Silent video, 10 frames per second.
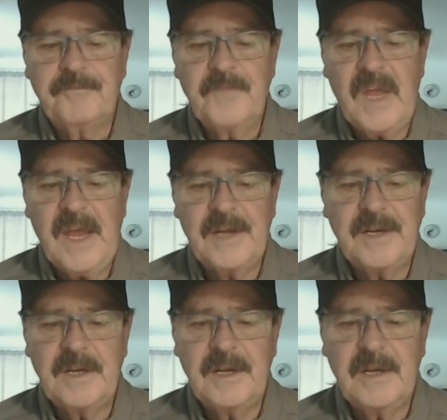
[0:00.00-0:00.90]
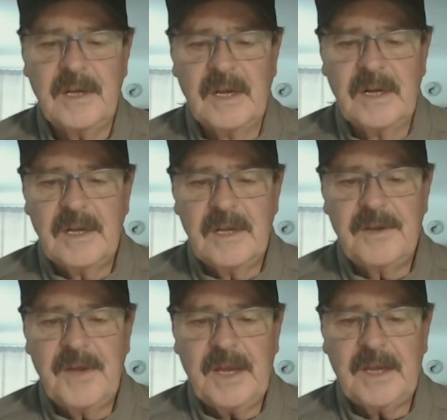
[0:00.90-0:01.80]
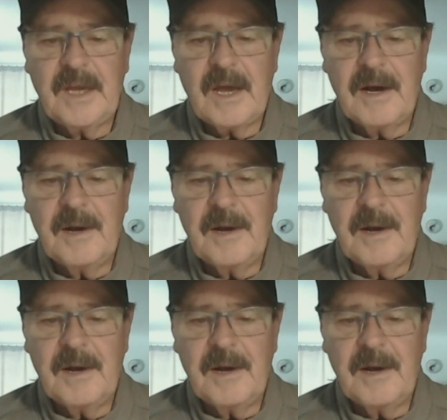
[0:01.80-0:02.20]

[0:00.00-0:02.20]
And they,